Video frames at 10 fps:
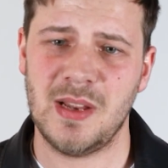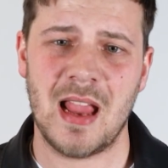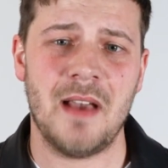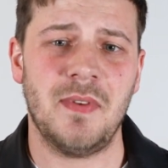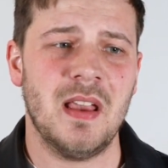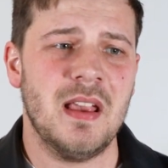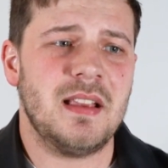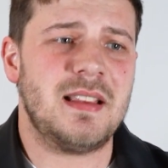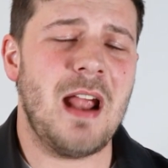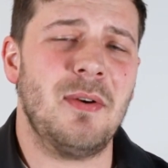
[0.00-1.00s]
we have
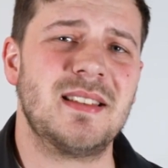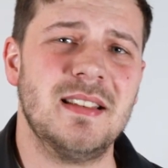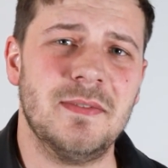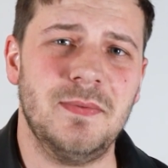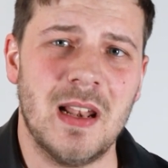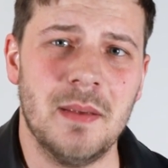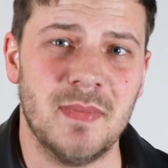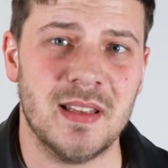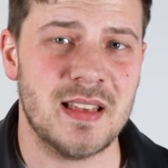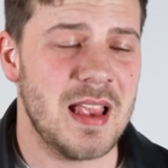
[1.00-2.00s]
character
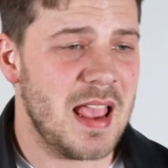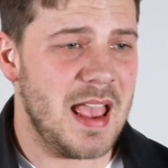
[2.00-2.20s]
development,